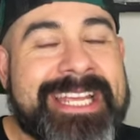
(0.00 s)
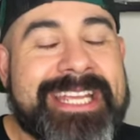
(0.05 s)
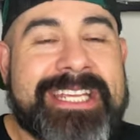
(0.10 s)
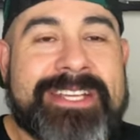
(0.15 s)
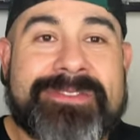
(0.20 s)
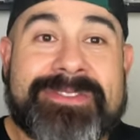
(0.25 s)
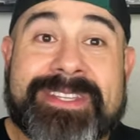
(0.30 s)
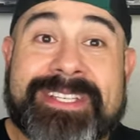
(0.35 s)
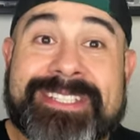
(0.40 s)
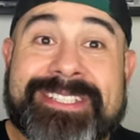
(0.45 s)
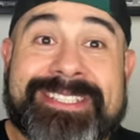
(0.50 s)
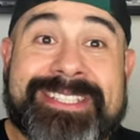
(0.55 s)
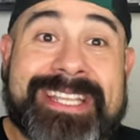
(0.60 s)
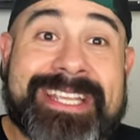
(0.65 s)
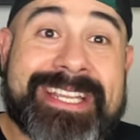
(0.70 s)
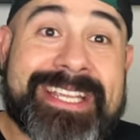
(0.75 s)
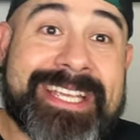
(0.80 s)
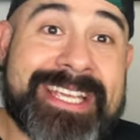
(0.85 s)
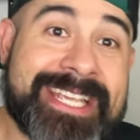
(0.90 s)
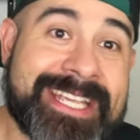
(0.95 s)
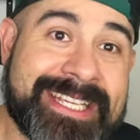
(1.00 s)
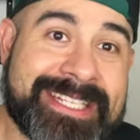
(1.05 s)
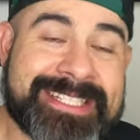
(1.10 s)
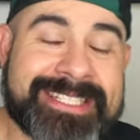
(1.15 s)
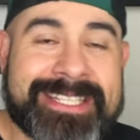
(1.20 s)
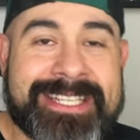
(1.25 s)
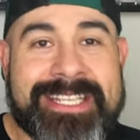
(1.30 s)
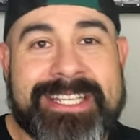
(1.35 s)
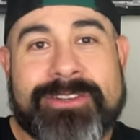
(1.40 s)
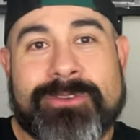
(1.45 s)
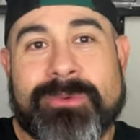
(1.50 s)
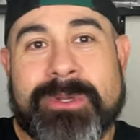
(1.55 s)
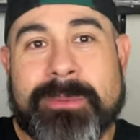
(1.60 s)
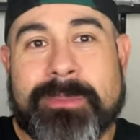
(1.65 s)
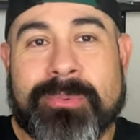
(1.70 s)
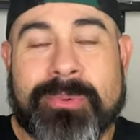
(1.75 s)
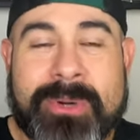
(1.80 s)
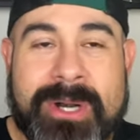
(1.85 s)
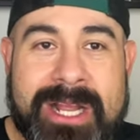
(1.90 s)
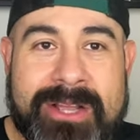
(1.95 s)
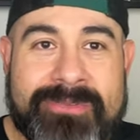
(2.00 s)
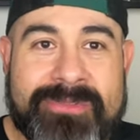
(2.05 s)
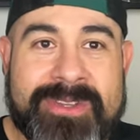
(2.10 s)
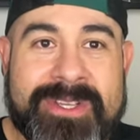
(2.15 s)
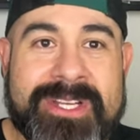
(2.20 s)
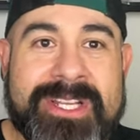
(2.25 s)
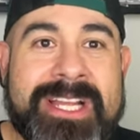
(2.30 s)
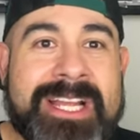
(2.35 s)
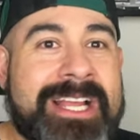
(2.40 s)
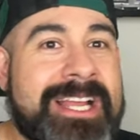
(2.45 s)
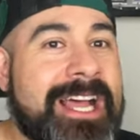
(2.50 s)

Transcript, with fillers: if this thing hits, if we profit,